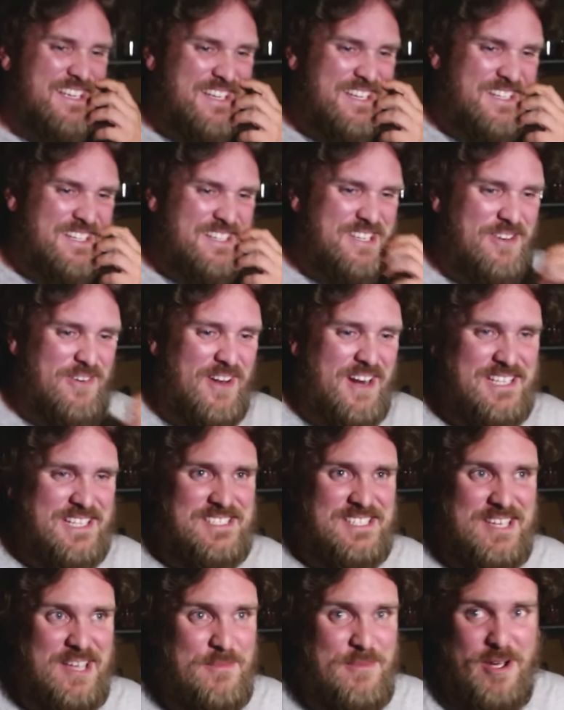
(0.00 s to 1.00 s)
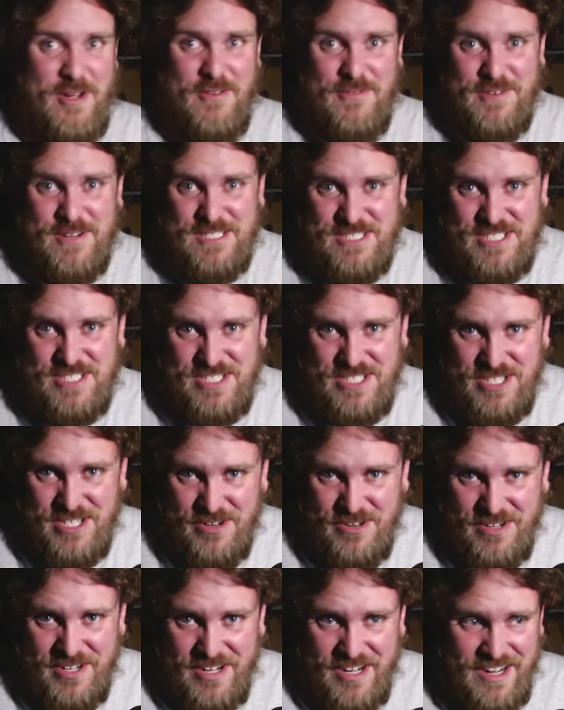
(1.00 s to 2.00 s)
Do you want us to come over and
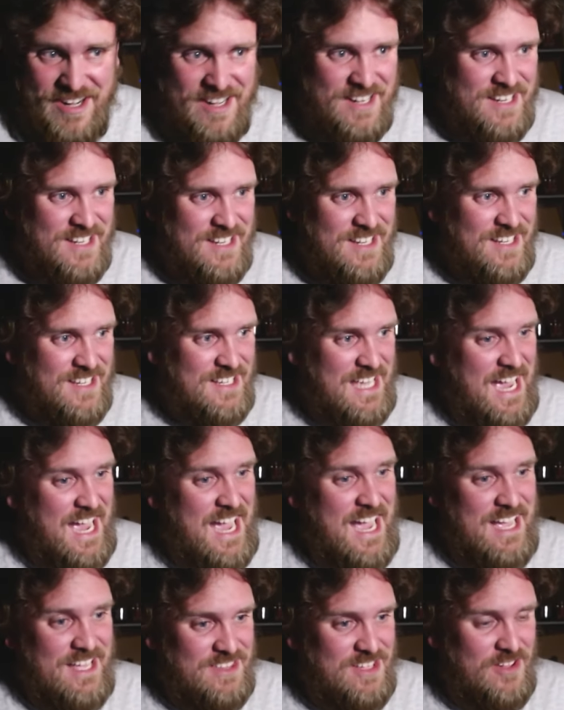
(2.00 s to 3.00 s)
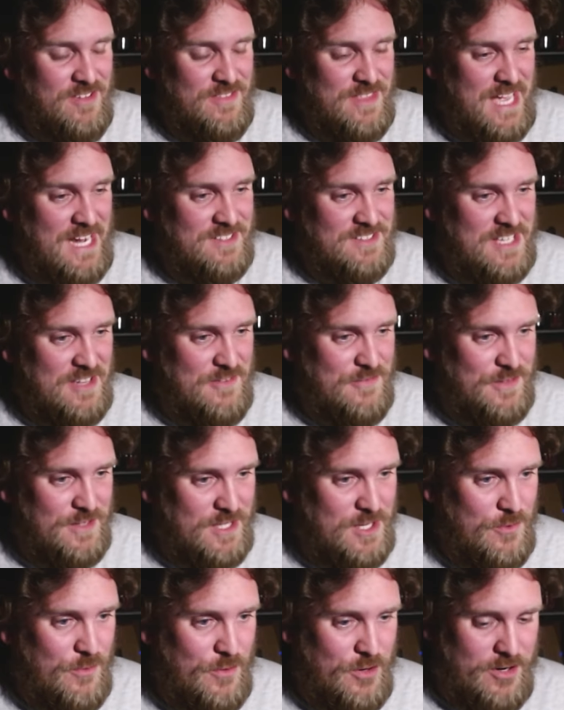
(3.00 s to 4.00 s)
shoot her? Yeah, no, that'll
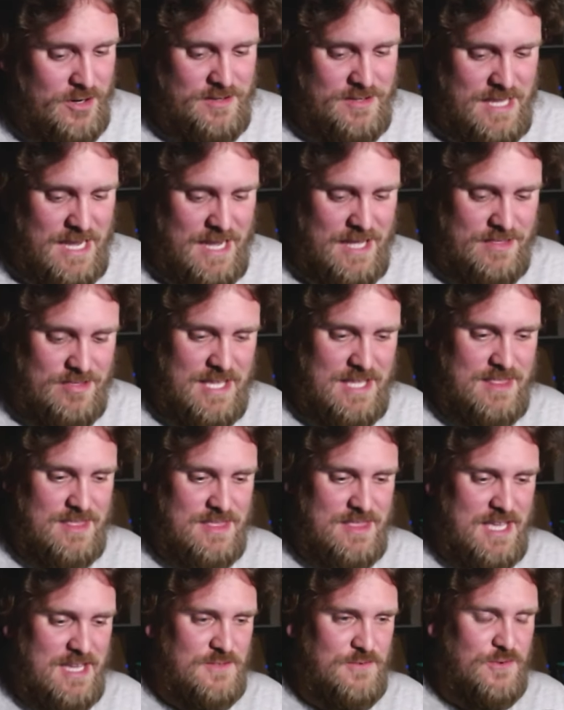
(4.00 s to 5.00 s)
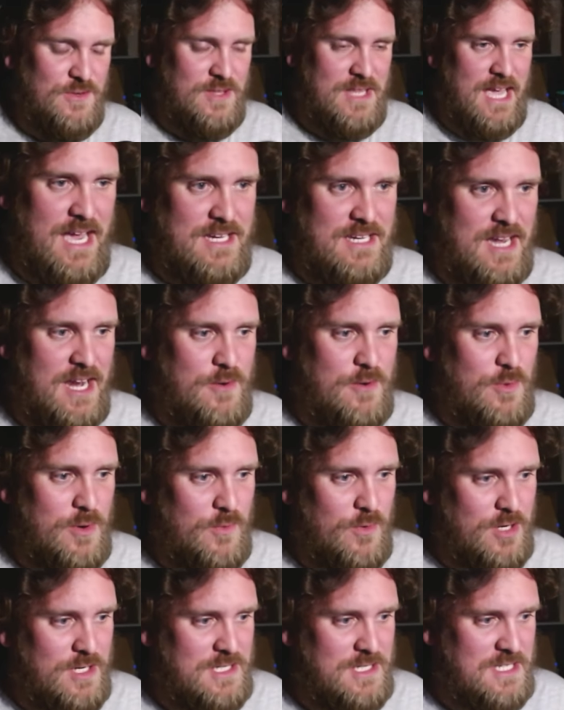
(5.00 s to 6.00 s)
definitely work. Yeah, thanks for that,
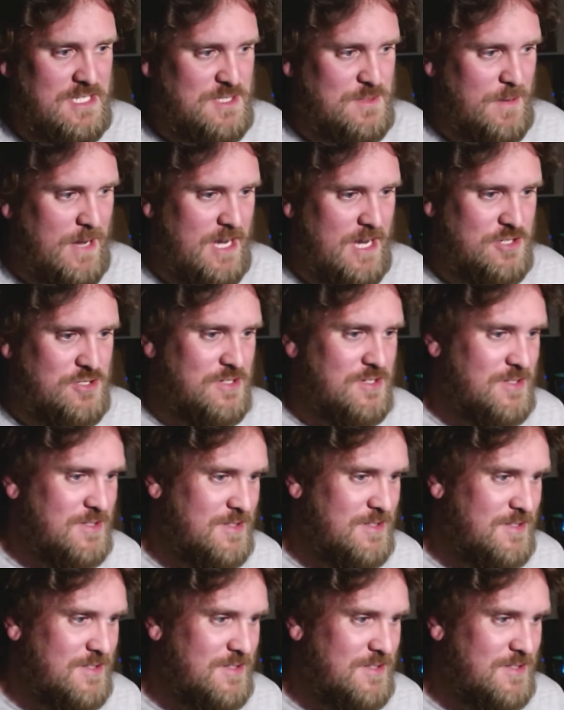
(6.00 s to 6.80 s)
911 dispatcher.